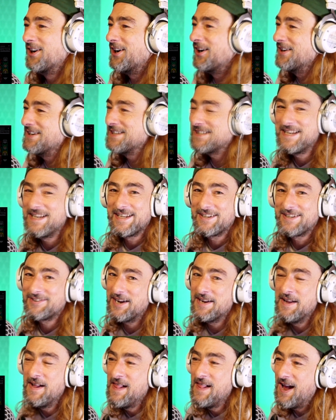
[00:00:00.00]
Oh, he's nearly
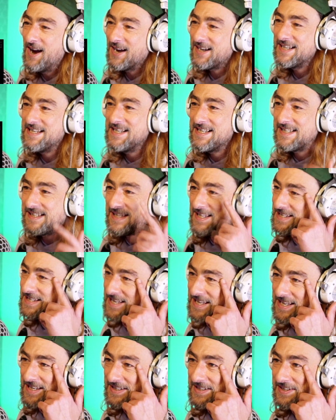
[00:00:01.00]
crying. I can nearly see the
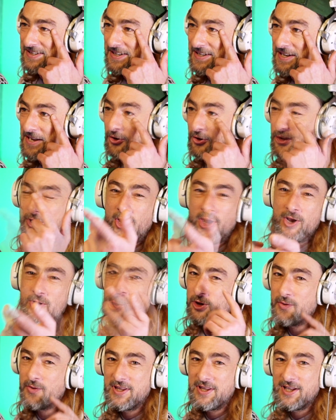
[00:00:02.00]
tears. Look, he
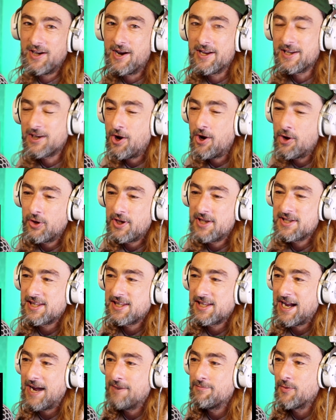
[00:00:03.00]
can't look you in the eye. He can't look
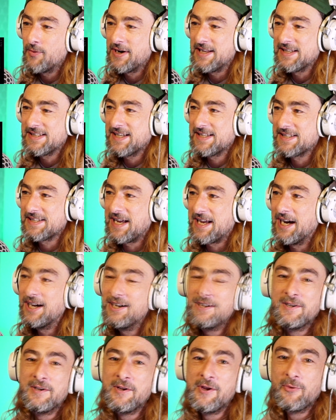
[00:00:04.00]
into the camera when he says
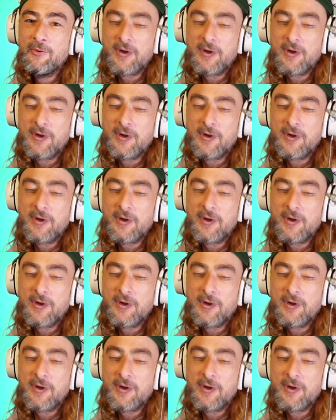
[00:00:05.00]
that.